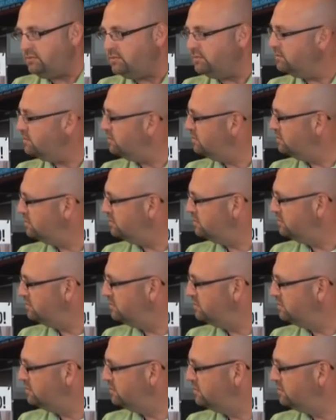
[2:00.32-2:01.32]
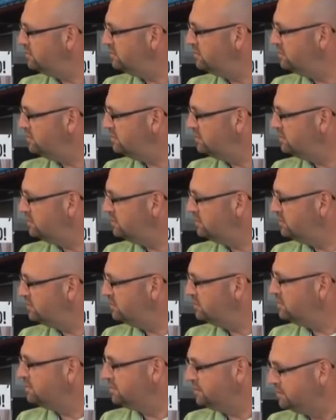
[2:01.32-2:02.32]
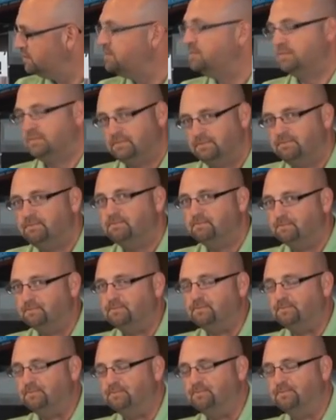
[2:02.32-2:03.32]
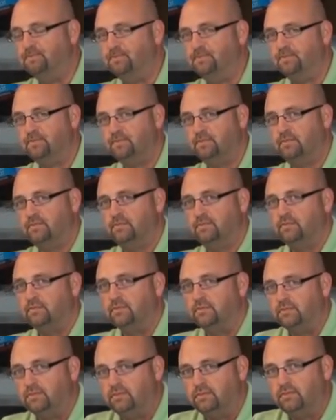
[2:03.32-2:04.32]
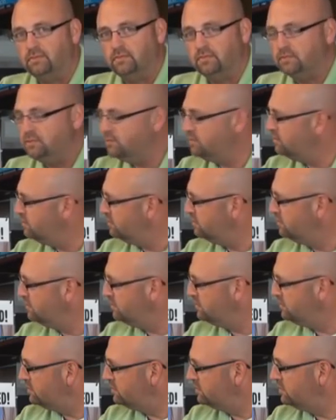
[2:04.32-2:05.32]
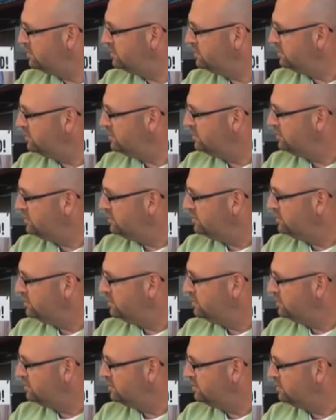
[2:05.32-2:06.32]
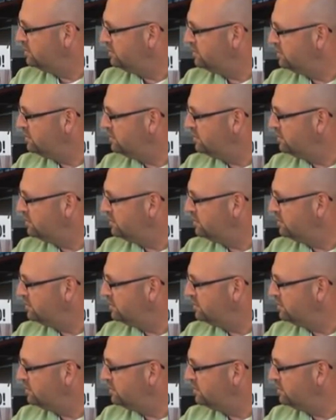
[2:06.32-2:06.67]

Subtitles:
The person shown says nothing.